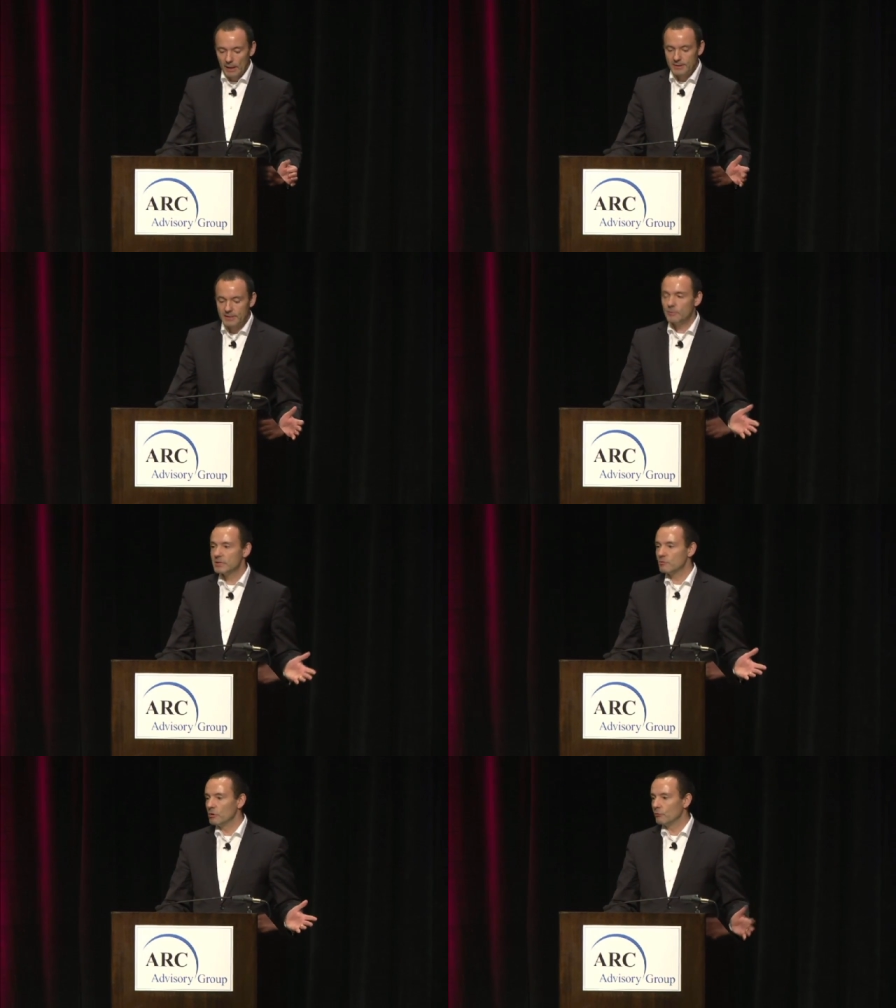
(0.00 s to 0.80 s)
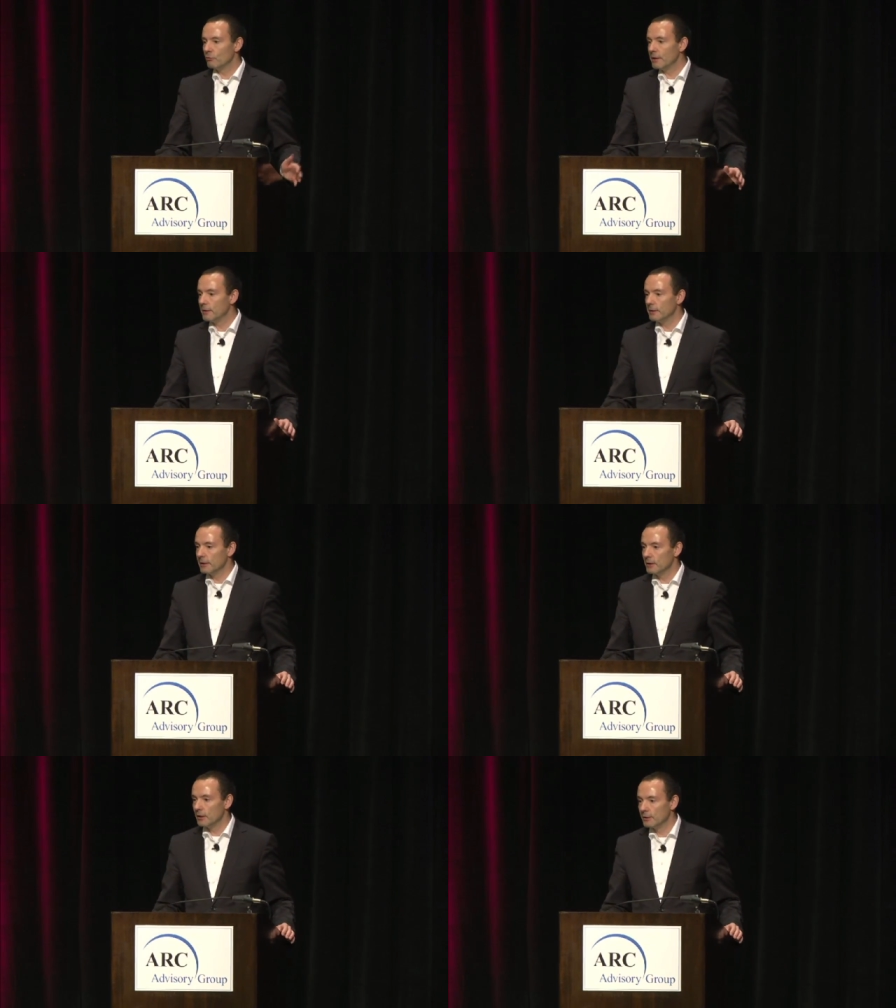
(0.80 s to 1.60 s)
At Siemens, we
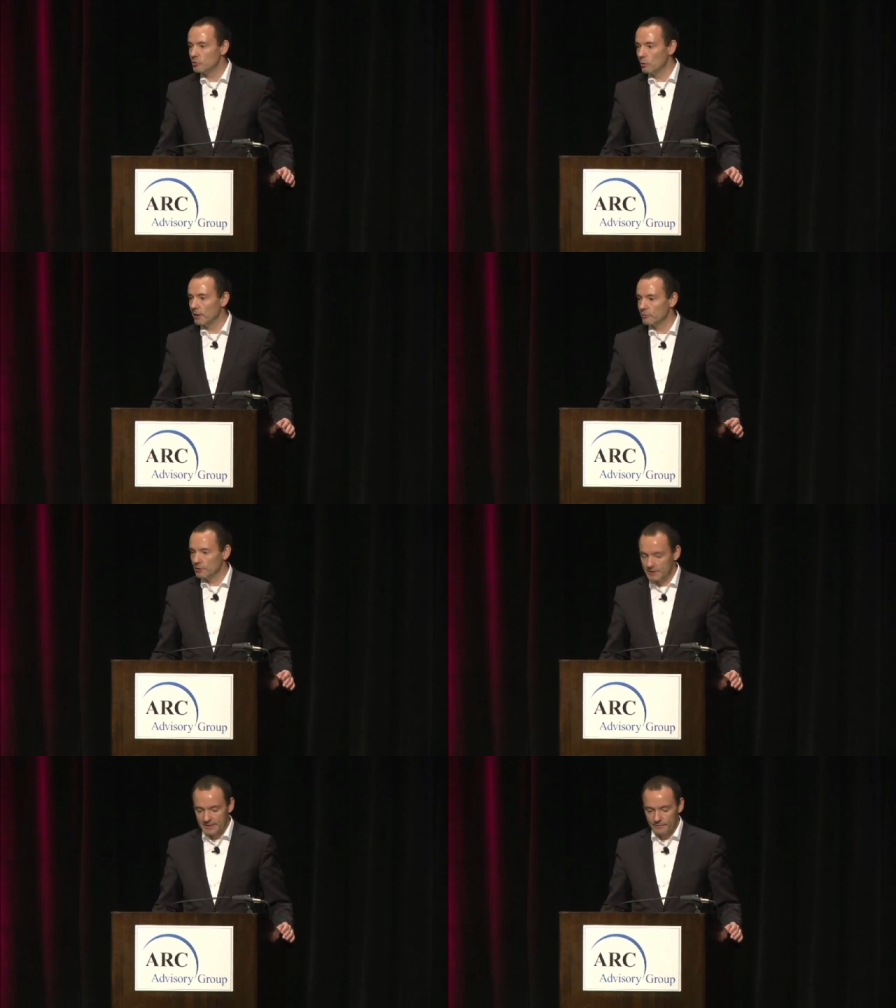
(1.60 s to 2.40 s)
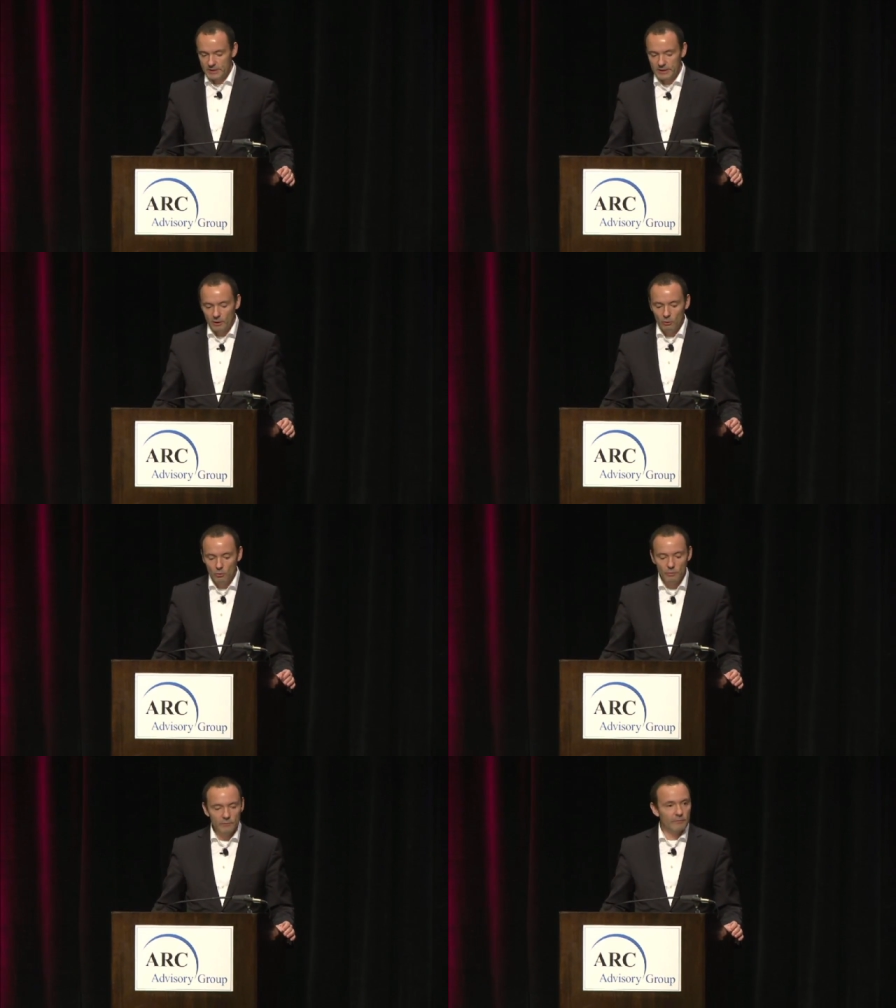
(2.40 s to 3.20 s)
run uh, two hundred seventy
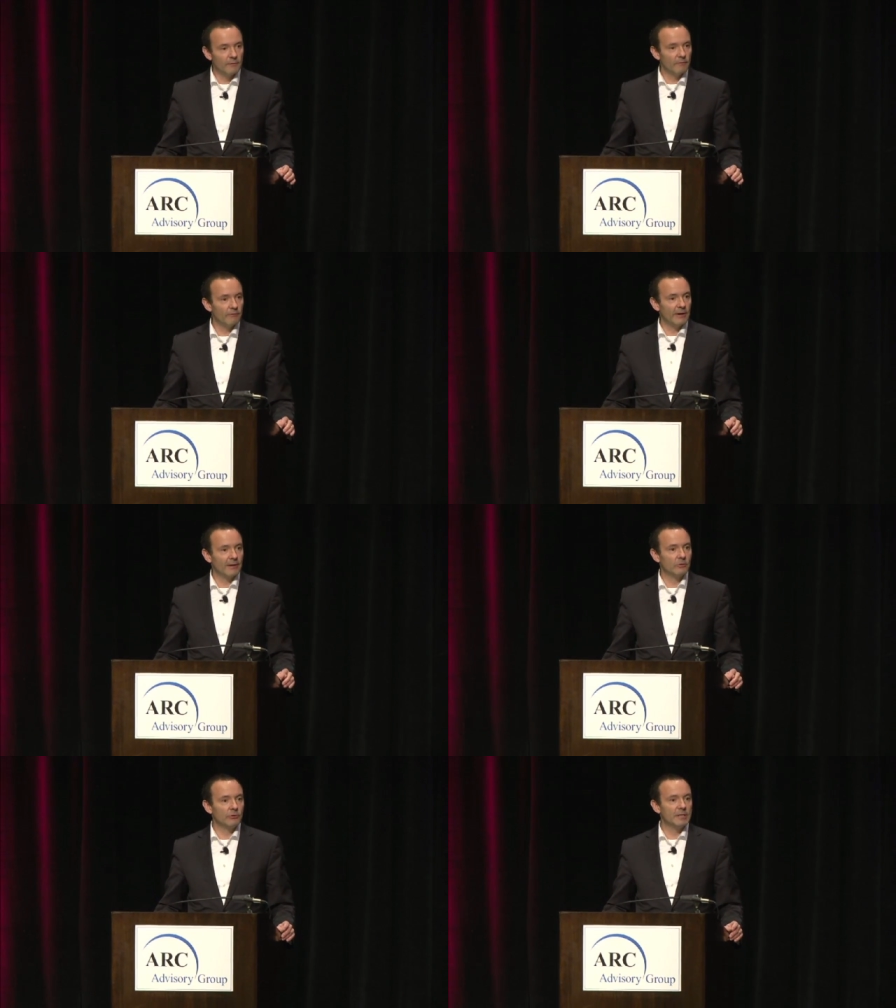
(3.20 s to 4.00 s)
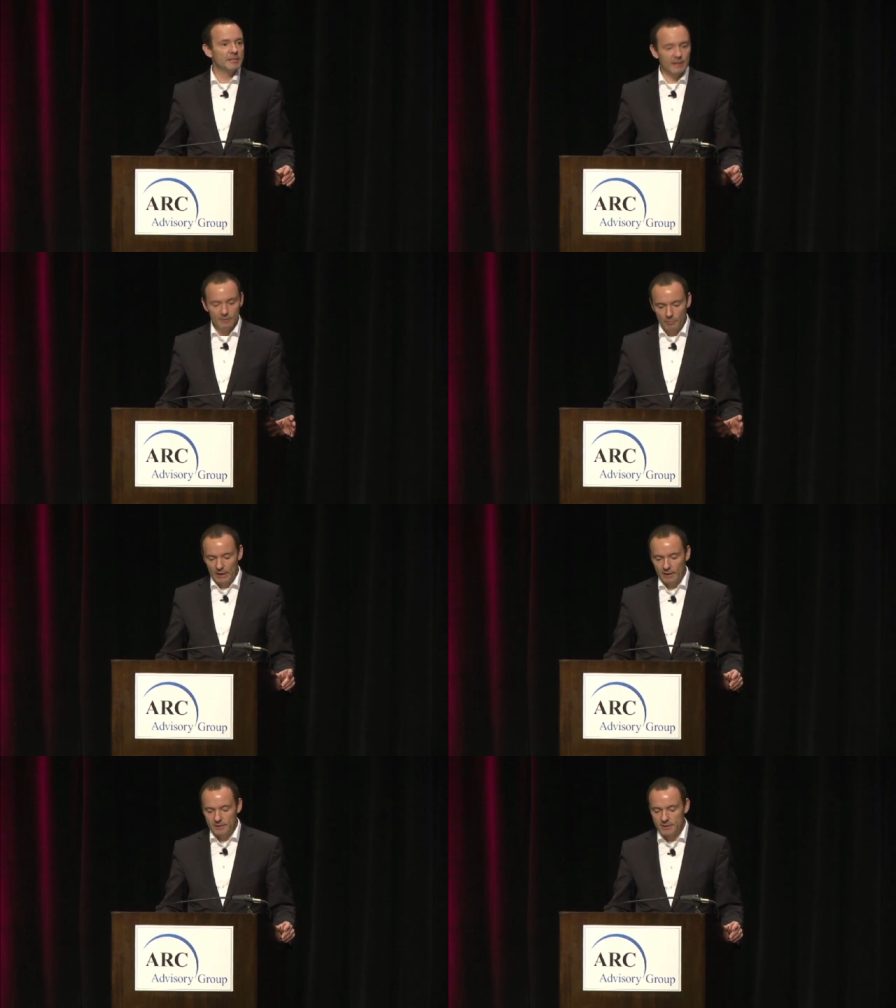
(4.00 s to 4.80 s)
own factories and
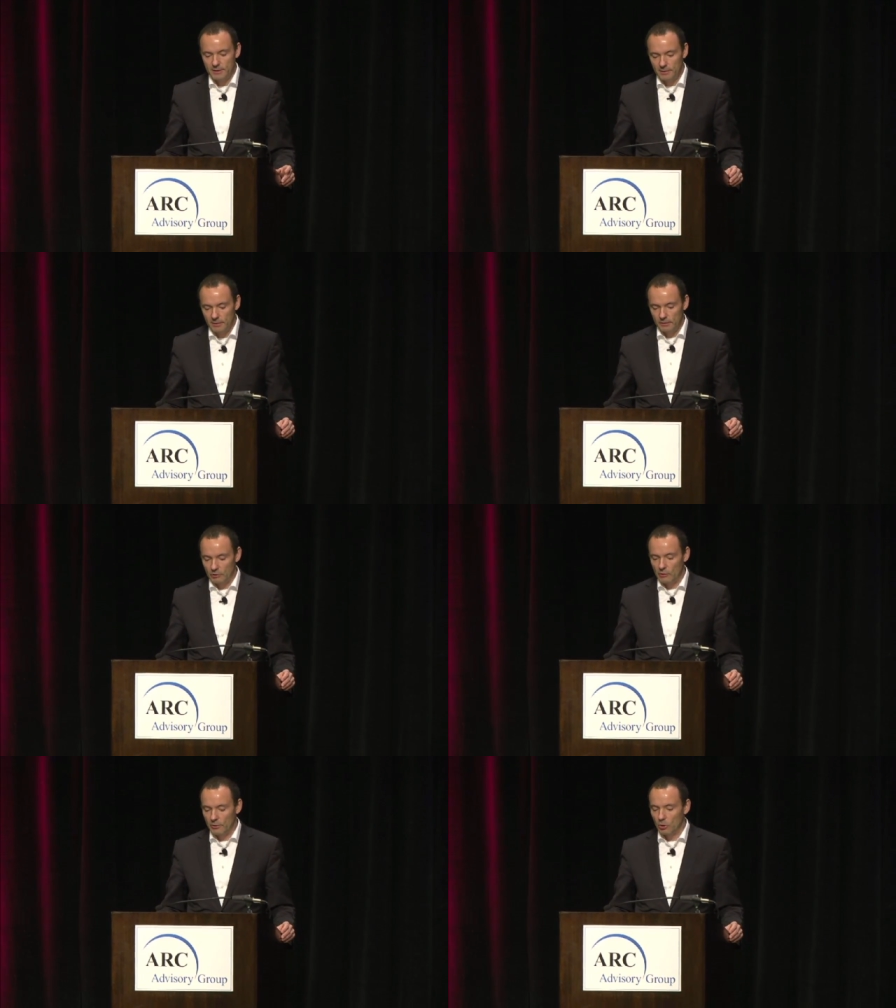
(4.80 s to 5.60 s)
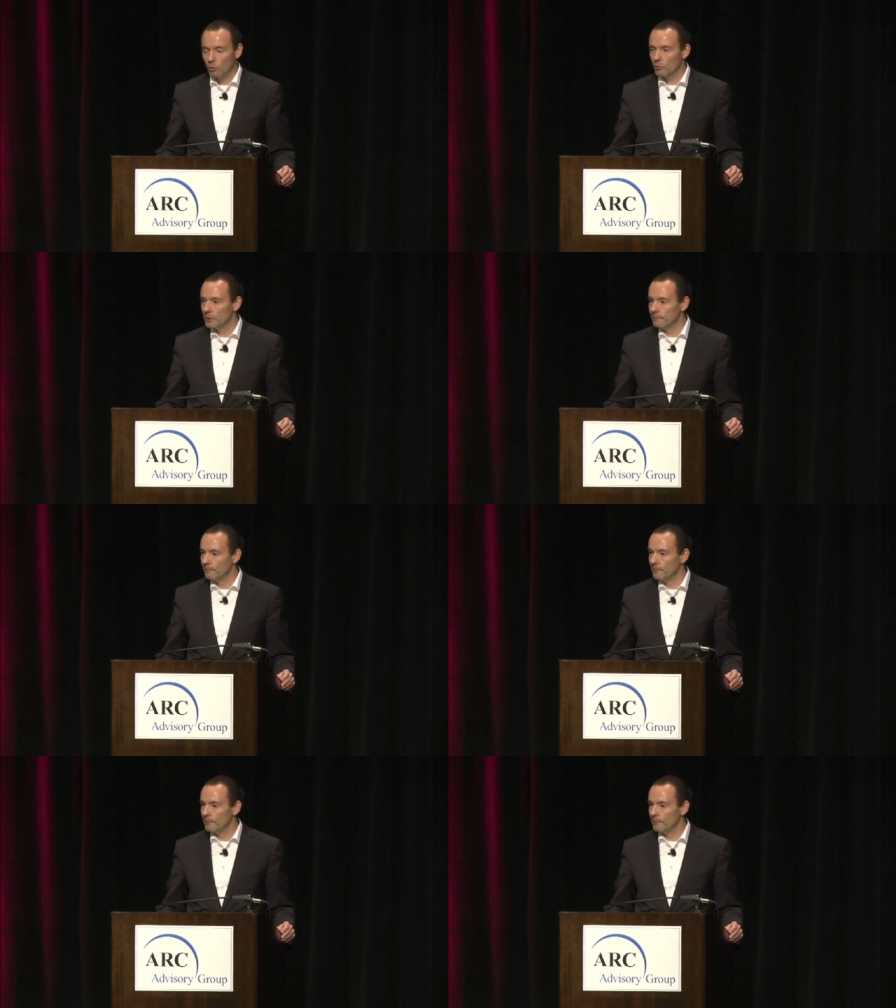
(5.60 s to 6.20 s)
plants uh, around the globe.